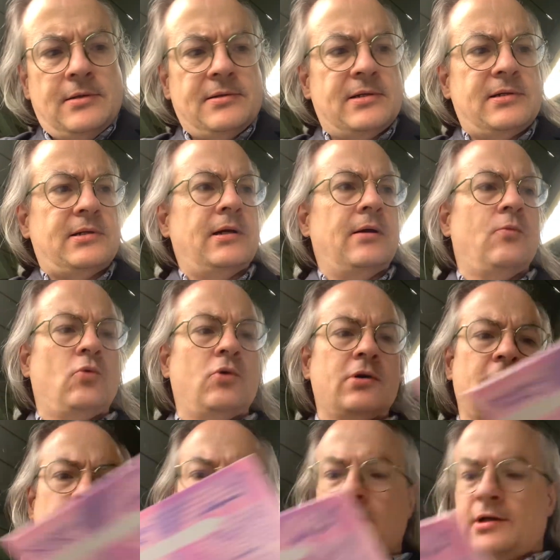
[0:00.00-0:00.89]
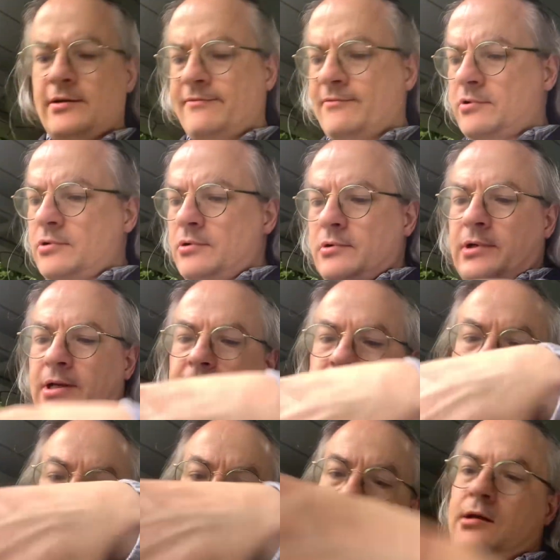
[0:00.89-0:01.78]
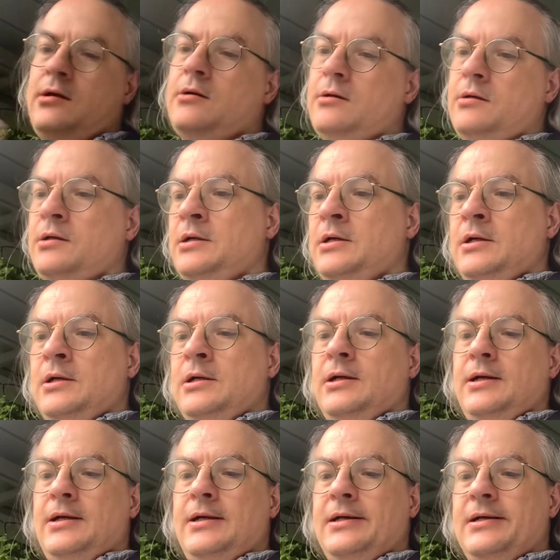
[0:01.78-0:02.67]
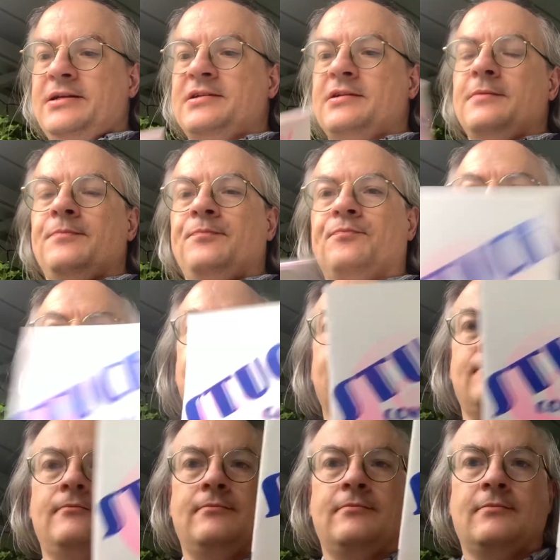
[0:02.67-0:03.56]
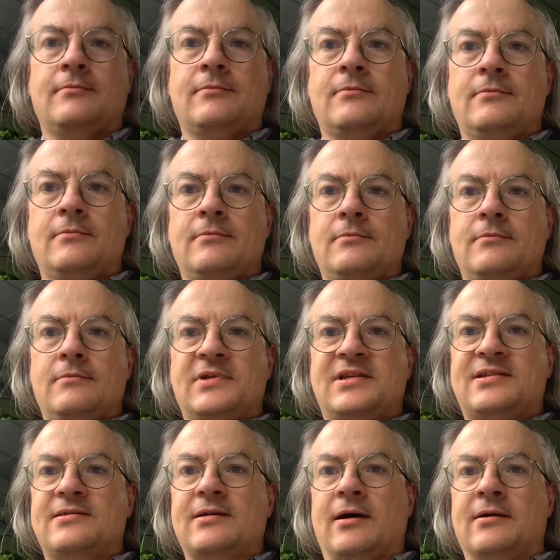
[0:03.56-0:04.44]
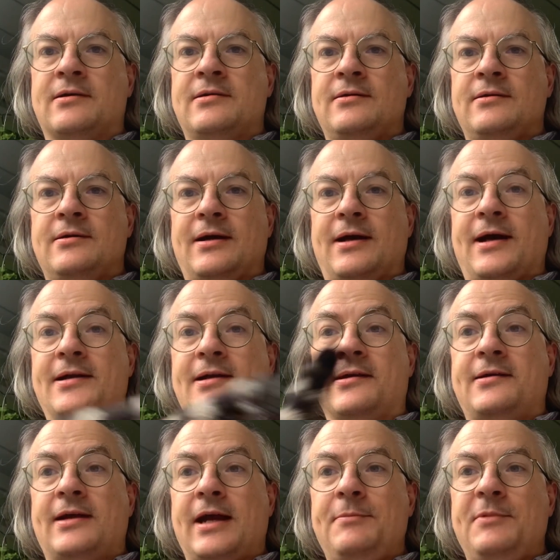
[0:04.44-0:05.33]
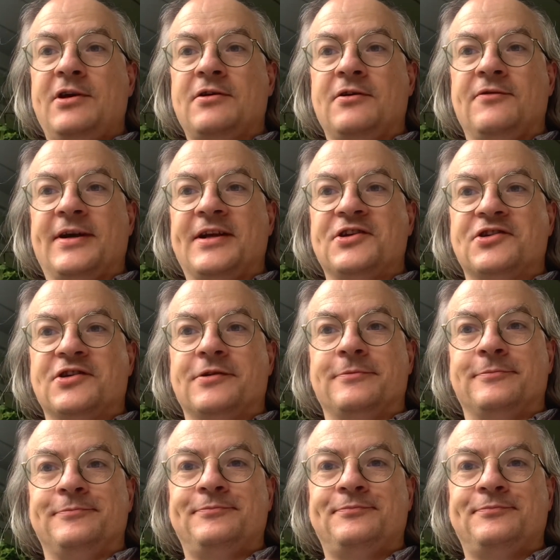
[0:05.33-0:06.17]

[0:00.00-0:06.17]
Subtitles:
see, what I have got here is Stuck at a Gaming Convention.